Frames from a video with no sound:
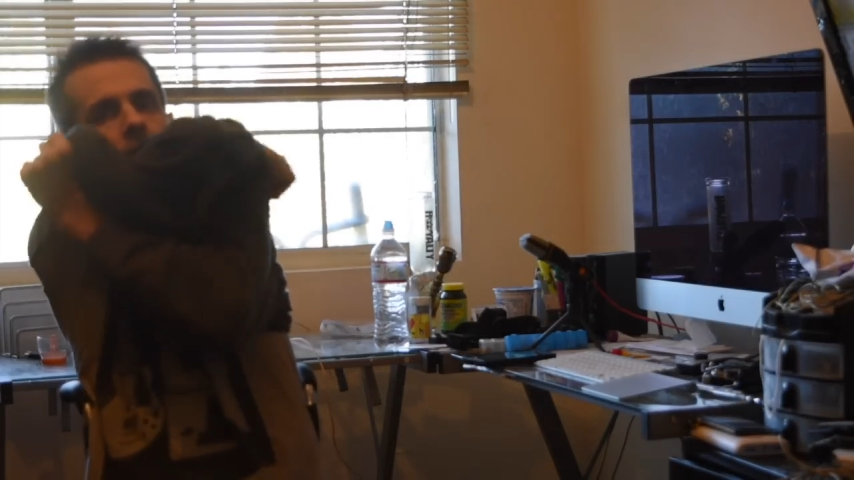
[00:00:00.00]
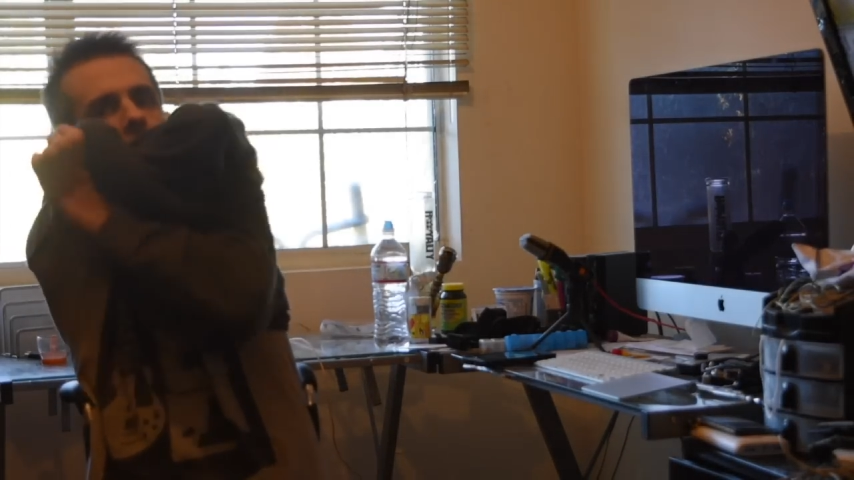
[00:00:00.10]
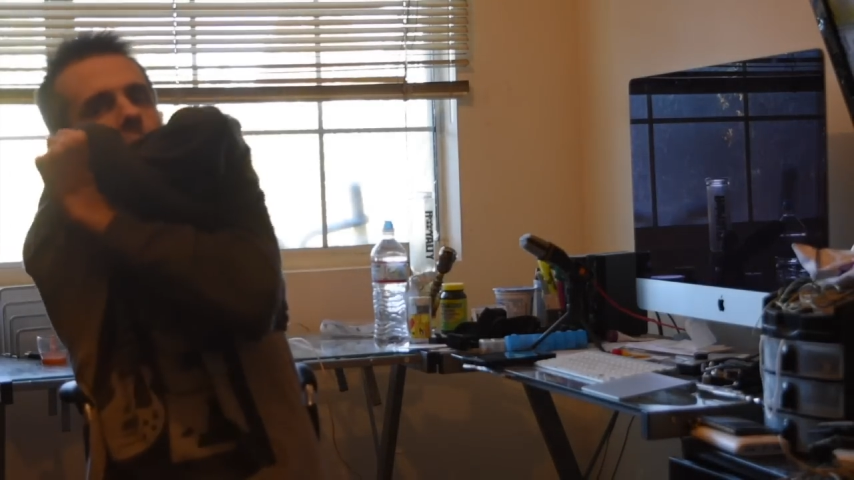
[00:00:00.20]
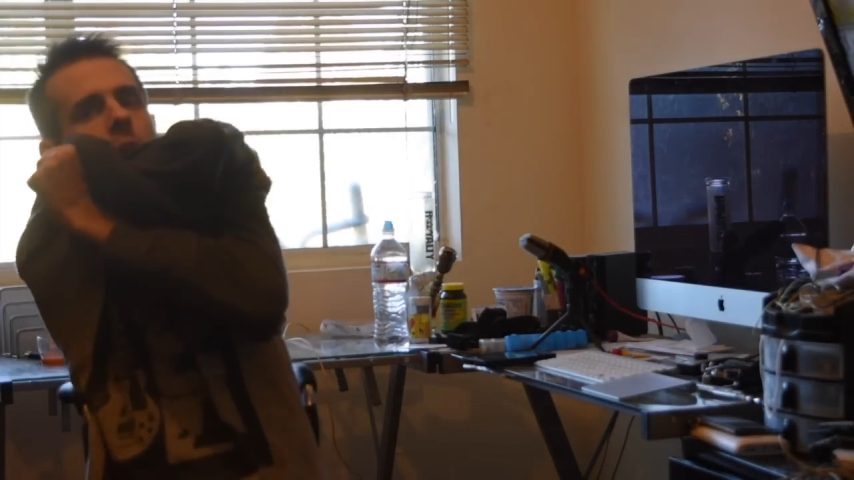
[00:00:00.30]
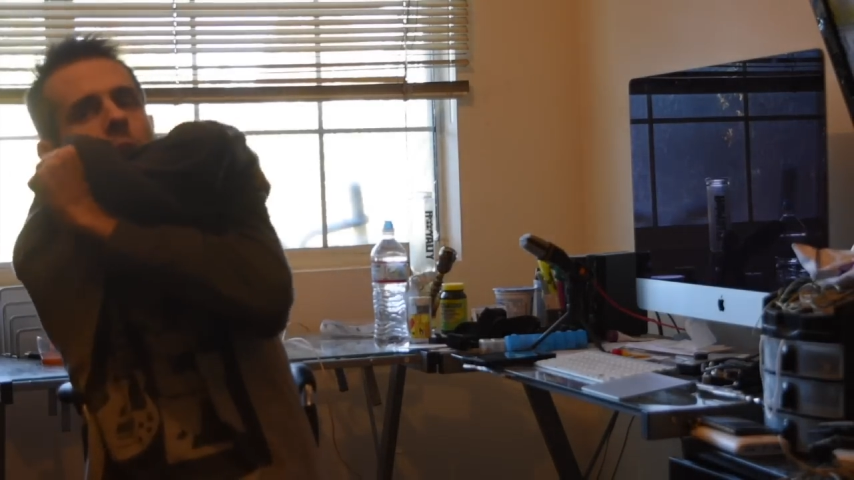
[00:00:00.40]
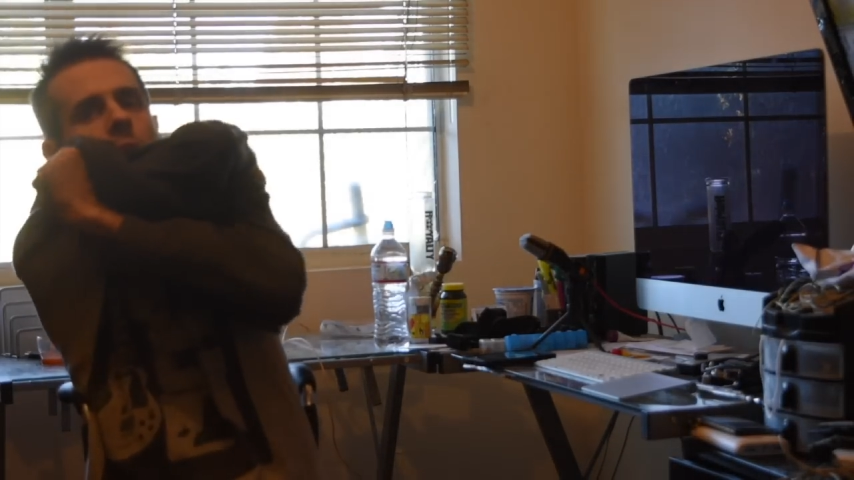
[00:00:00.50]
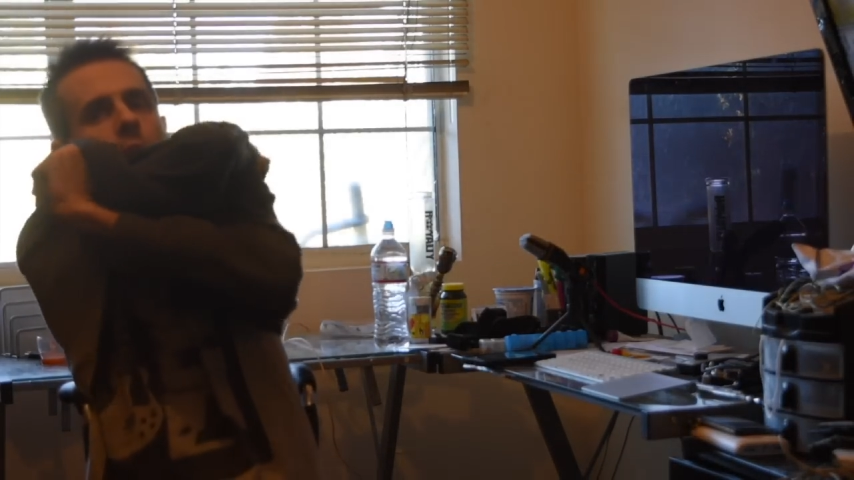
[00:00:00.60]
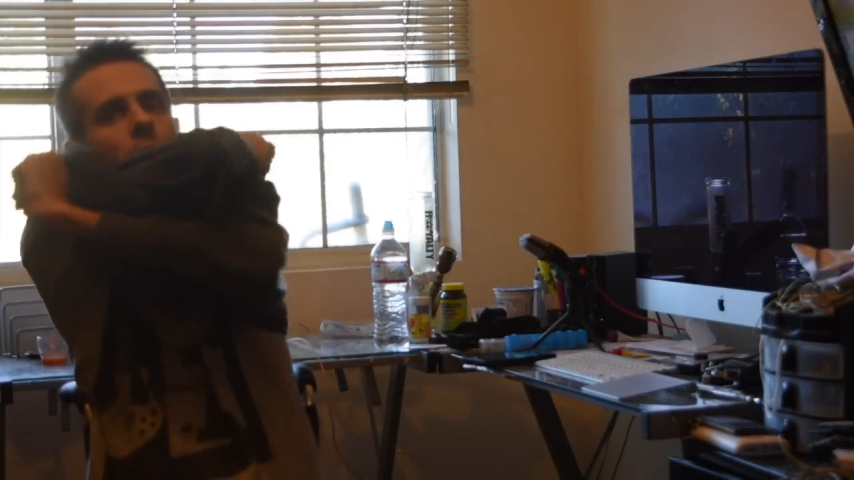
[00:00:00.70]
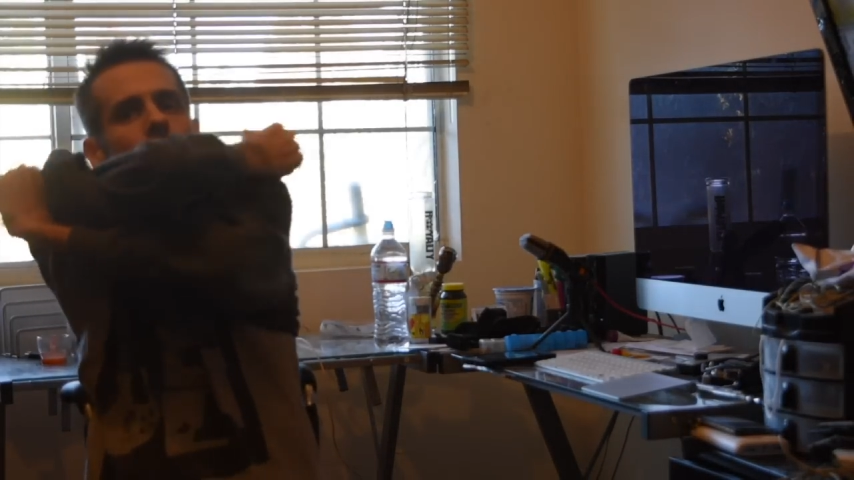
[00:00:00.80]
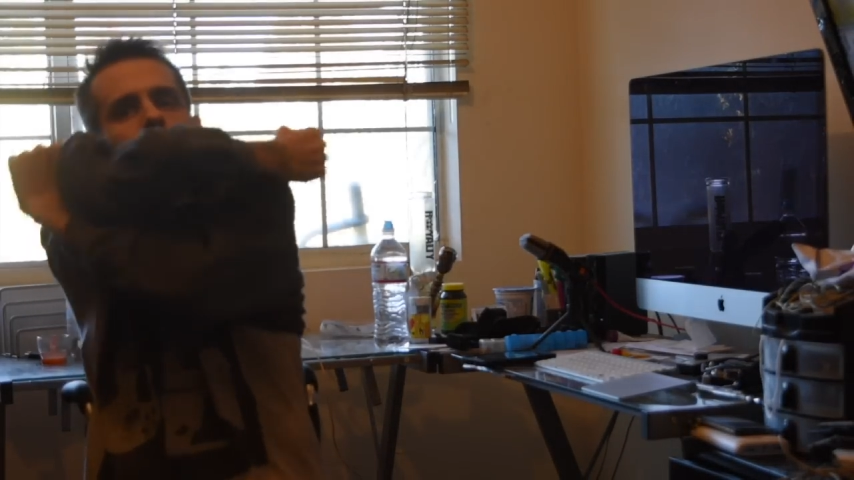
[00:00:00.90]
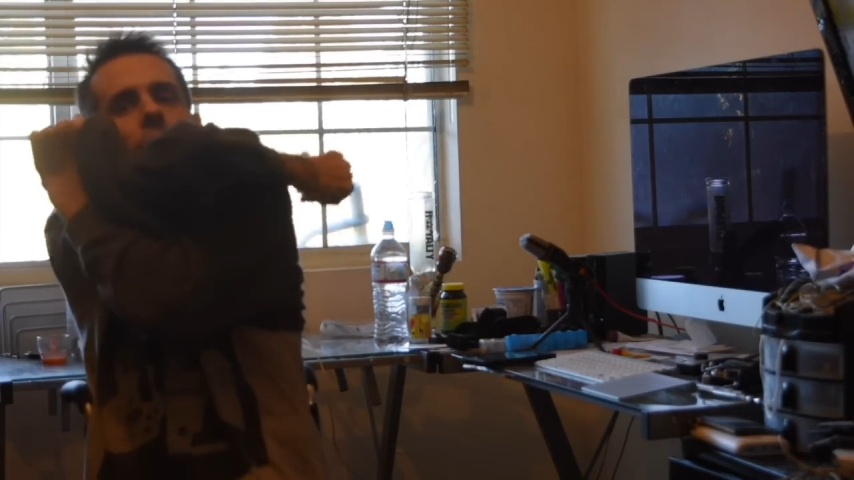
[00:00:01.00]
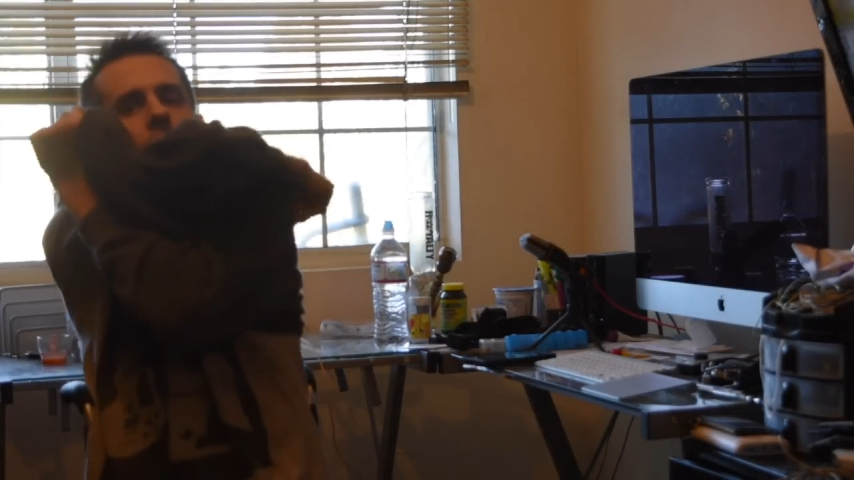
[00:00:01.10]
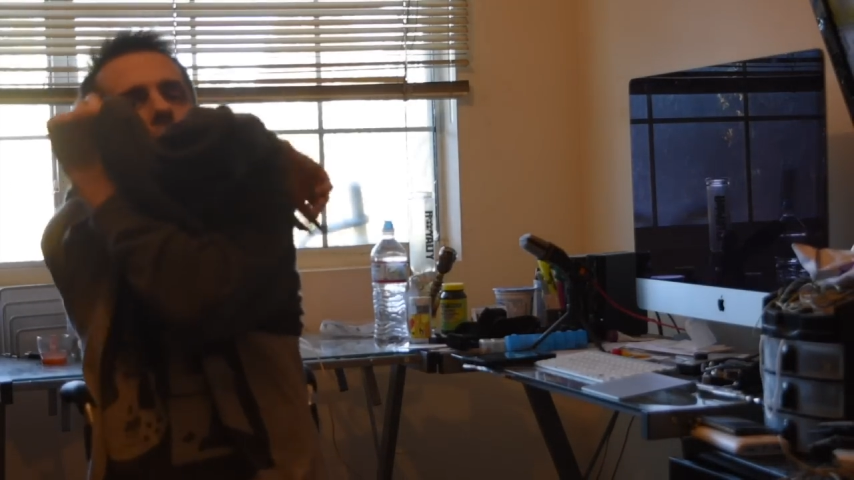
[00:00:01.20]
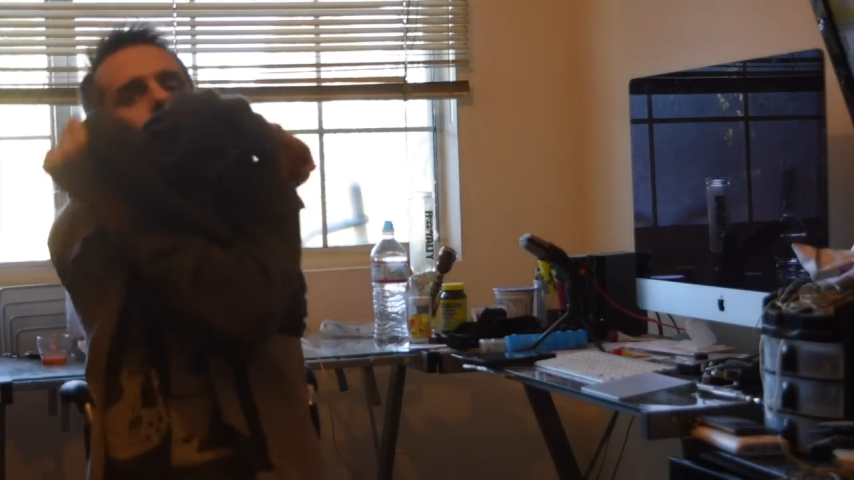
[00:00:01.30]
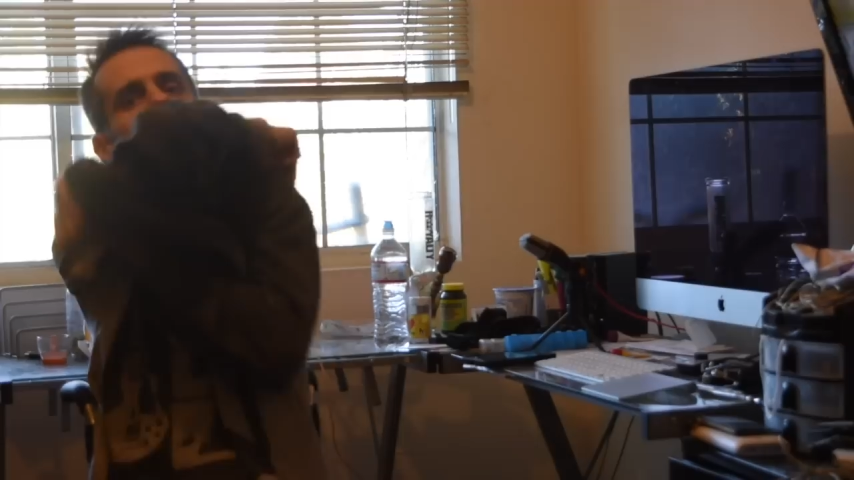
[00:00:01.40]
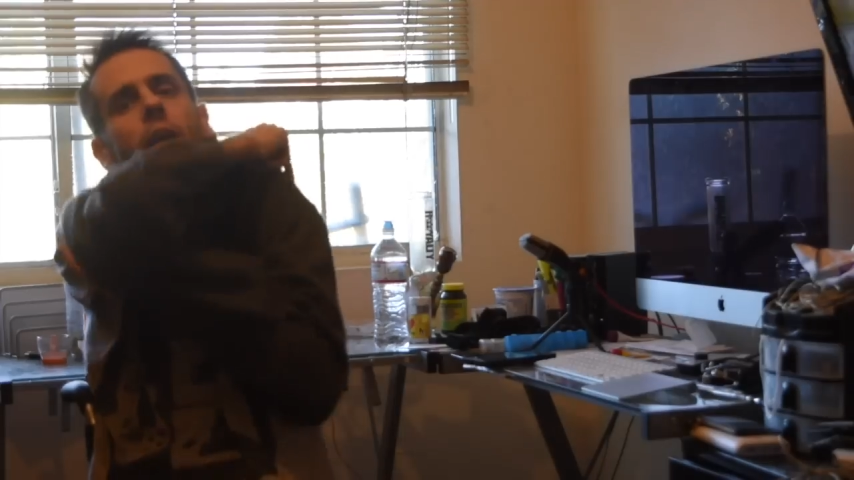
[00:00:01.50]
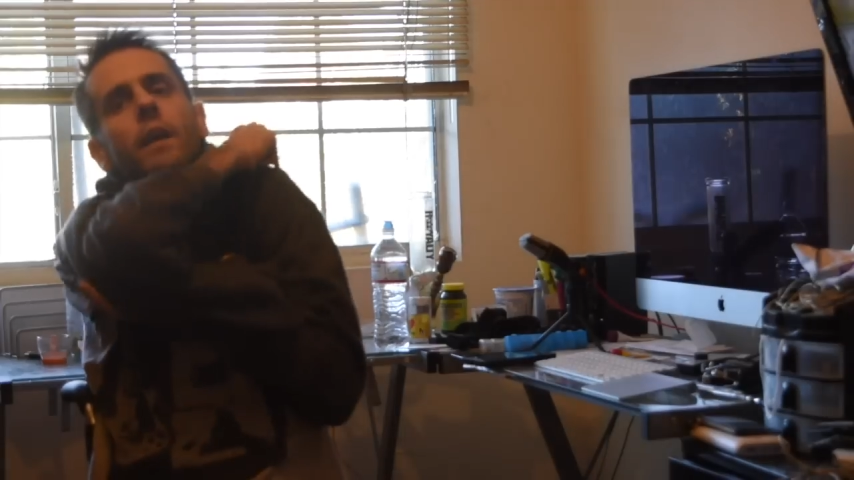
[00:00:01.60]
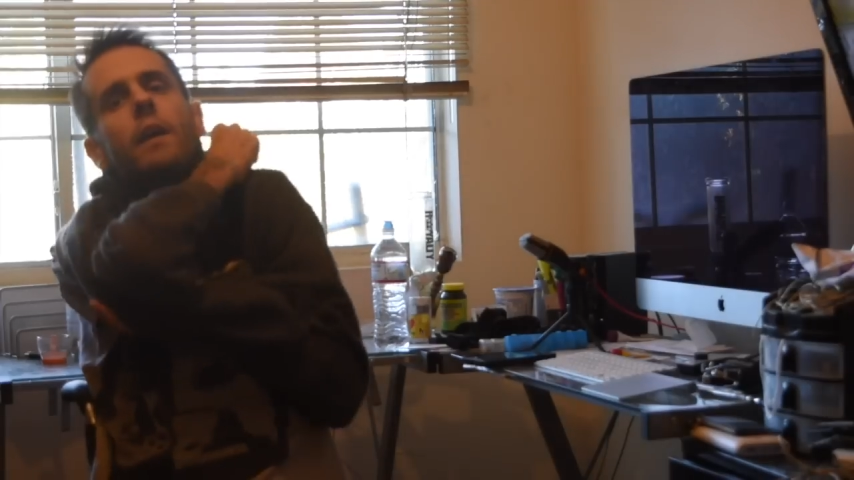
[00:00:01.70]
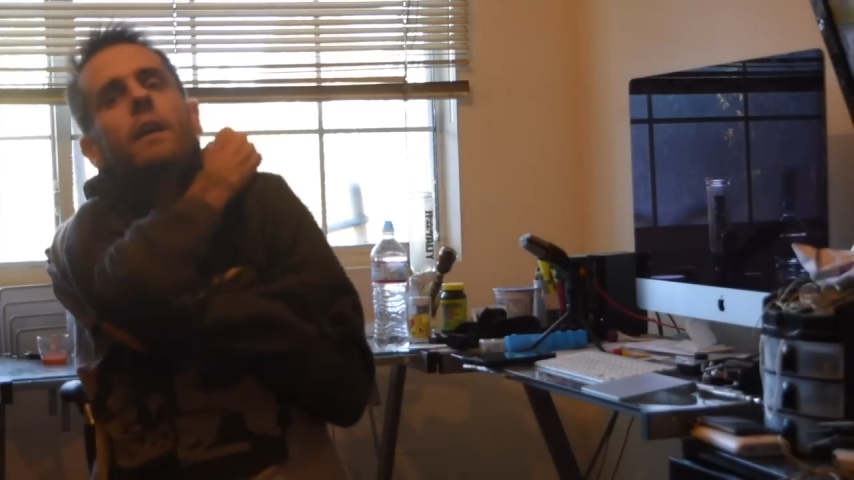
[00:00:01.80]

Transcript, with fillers: just right over